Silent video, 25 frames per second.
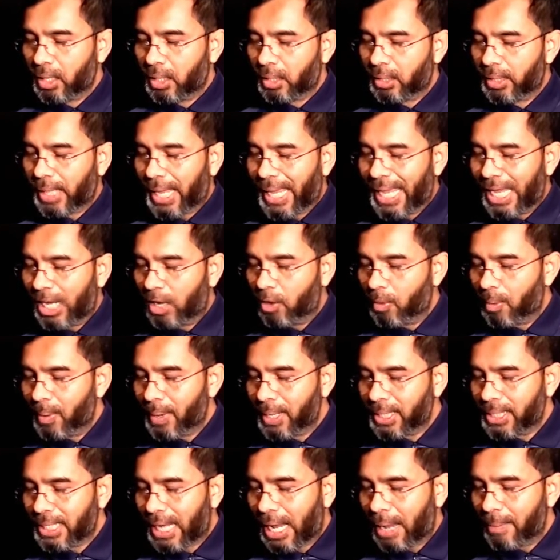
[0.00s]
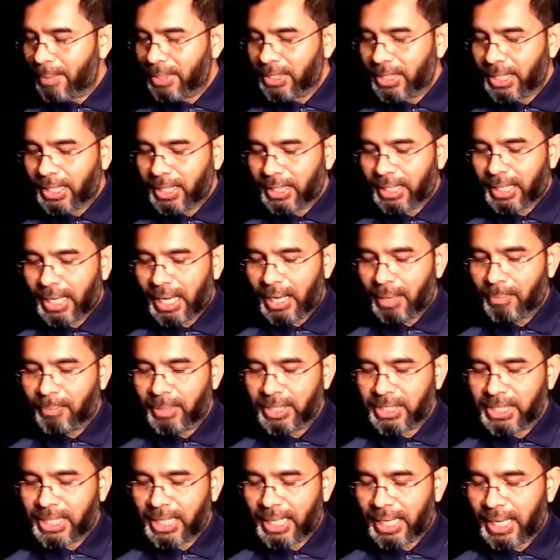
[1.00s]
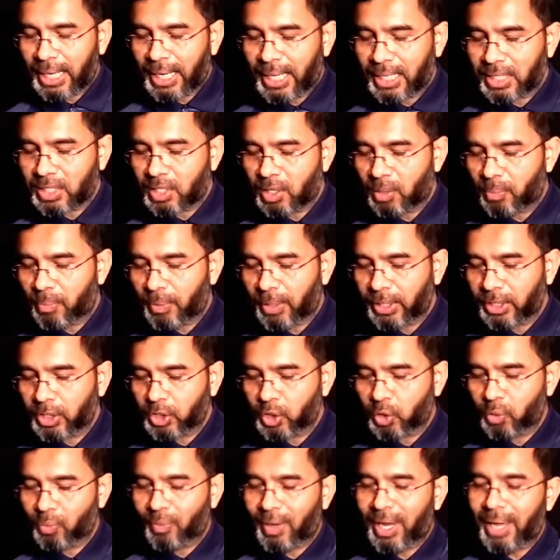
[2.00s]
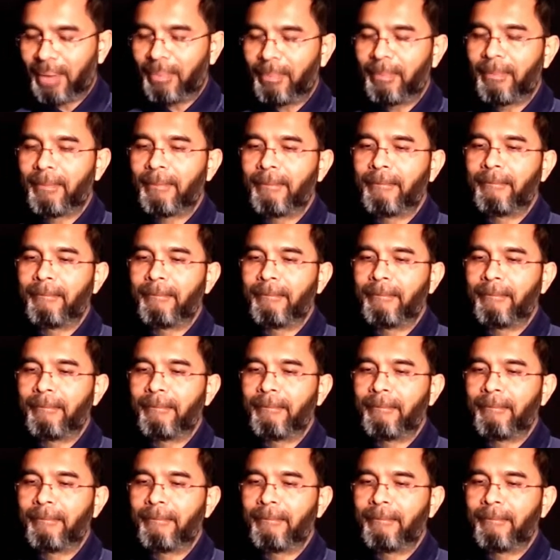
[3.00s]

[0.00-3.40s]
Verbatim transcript: The equivalent diameter can be taken as 0.25